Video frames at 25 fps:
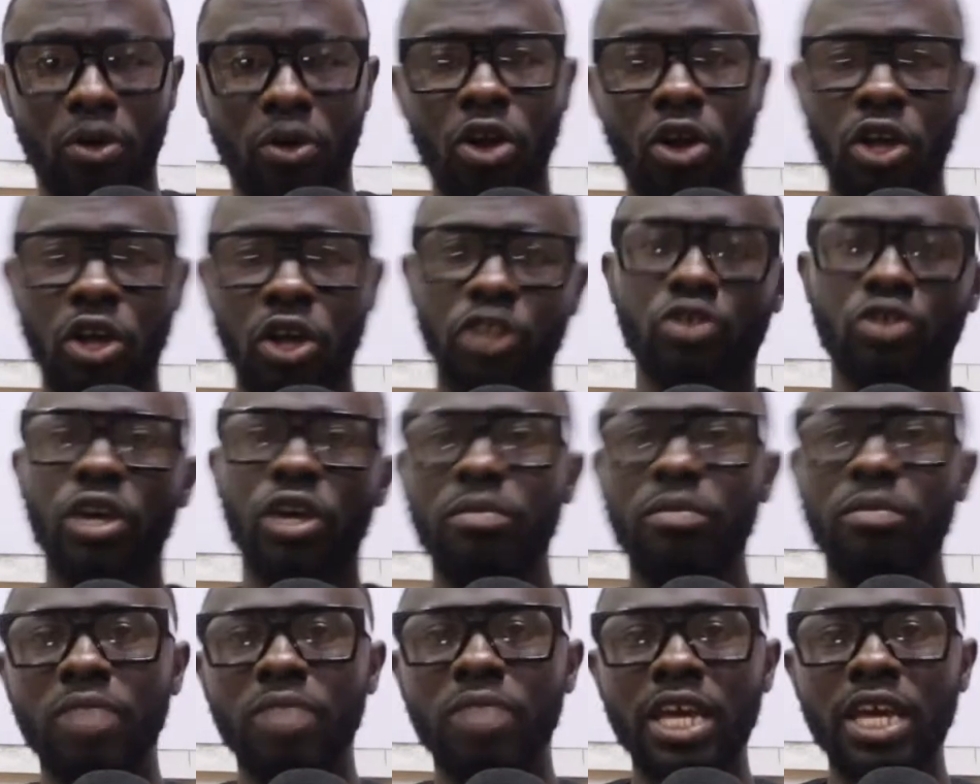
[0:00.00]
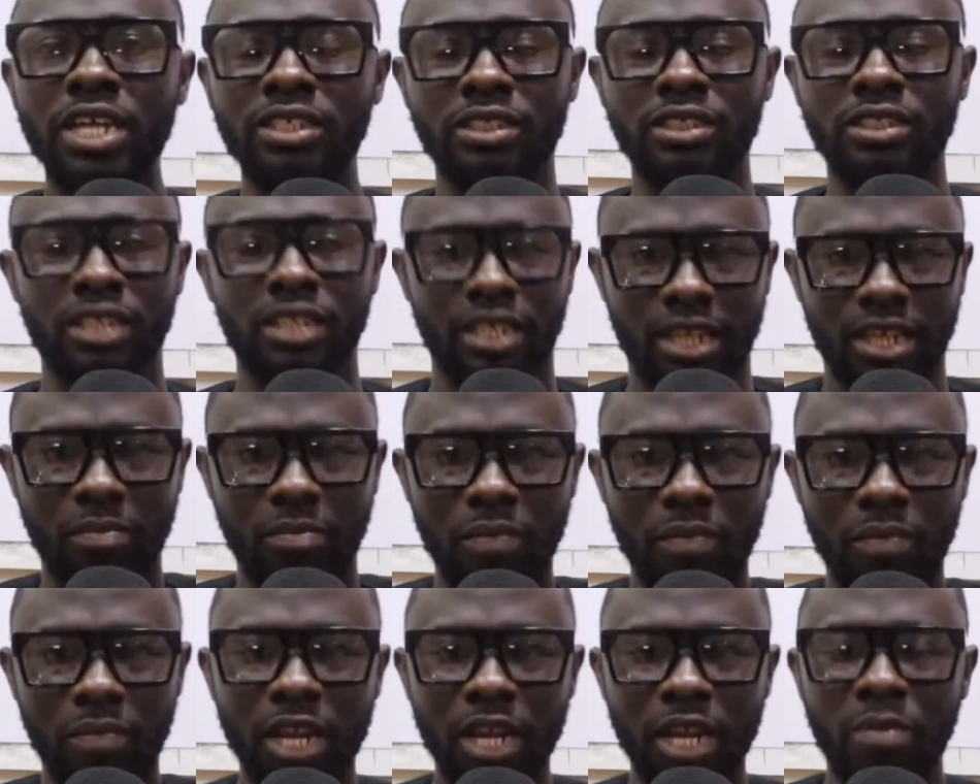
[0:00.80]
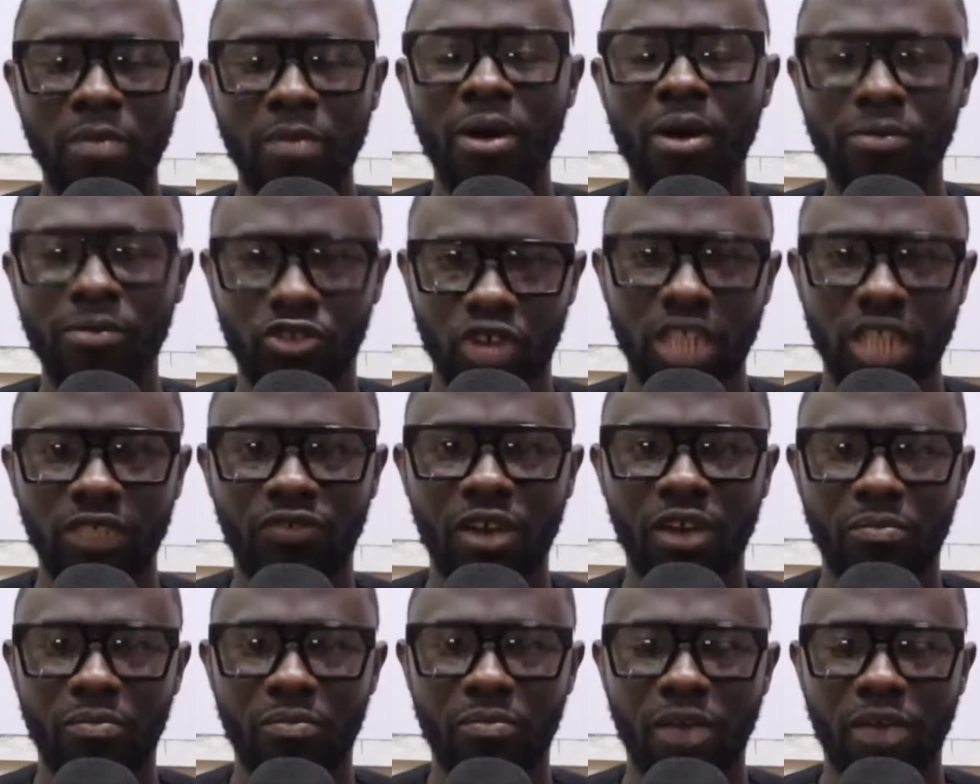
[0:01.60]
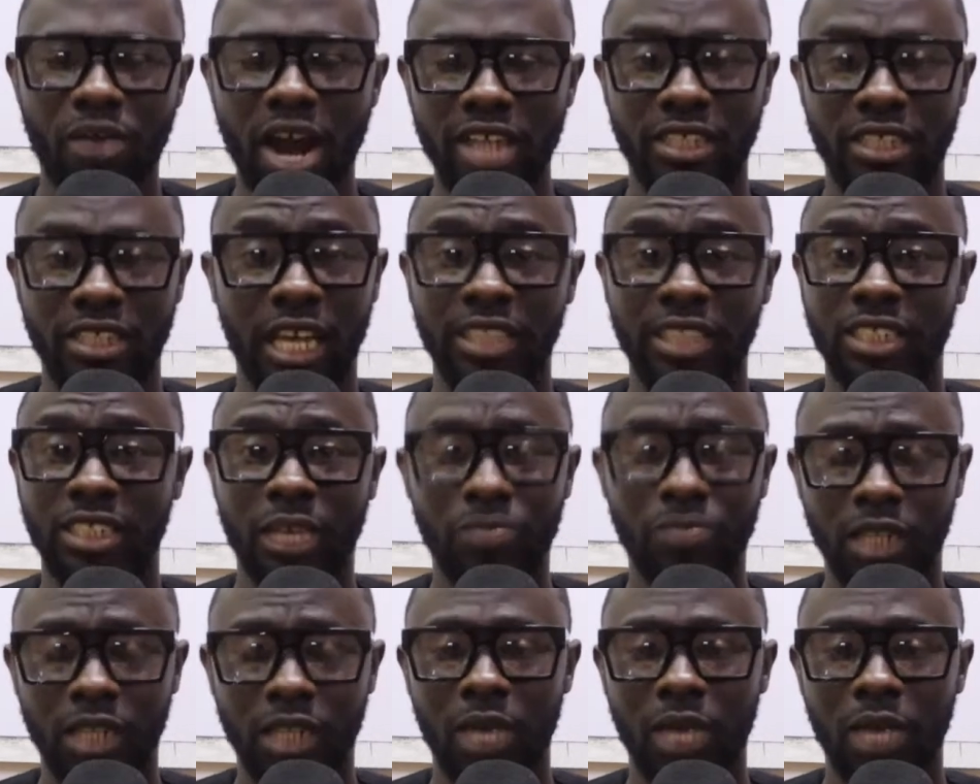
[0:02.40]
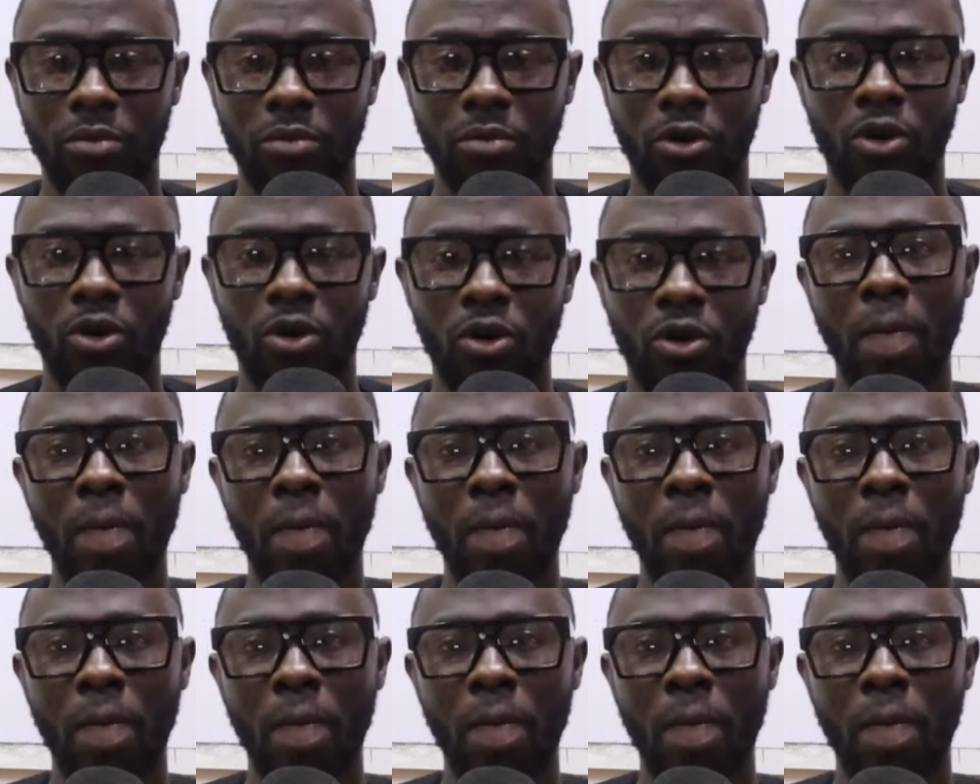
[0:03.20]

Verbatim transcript: So it means the minimum transfer price acceptable